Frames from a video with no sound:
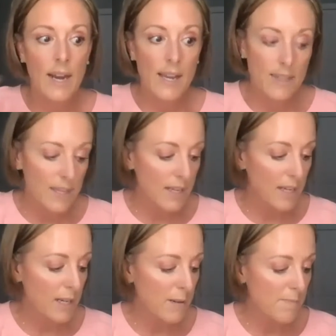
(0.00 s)
think
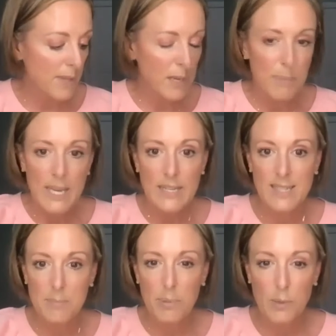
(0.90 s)
like pinks
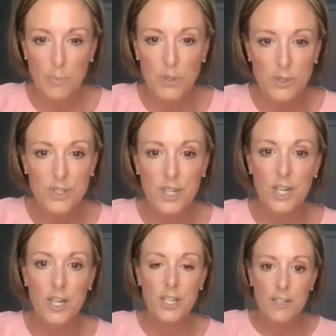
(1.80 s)
and purples are
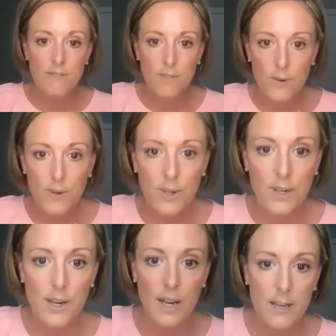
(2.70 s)
good
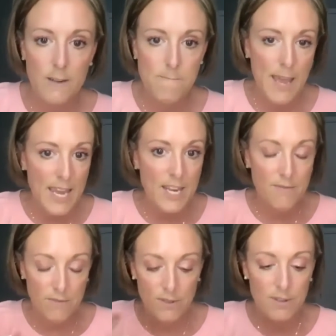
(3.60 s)
for
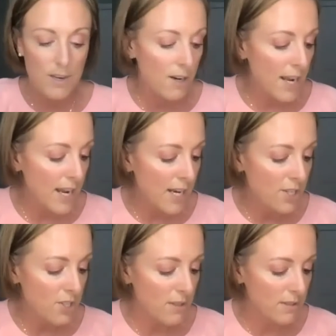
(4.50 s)
our
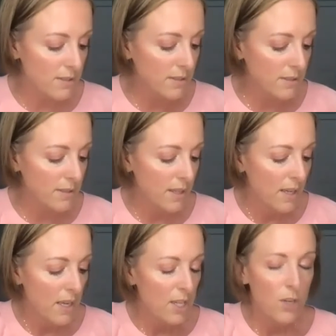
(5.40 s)
age.
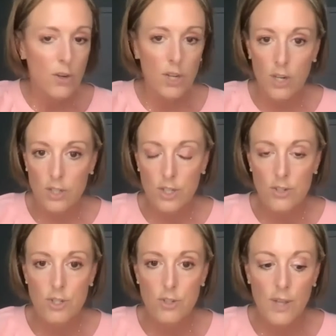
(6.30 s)
You could also
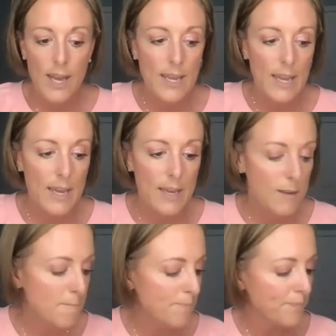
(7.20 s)
do like
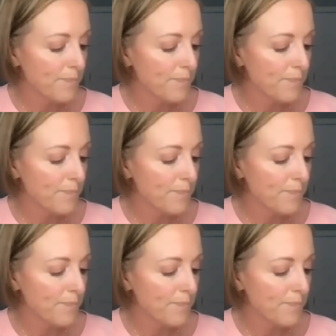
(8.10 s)
a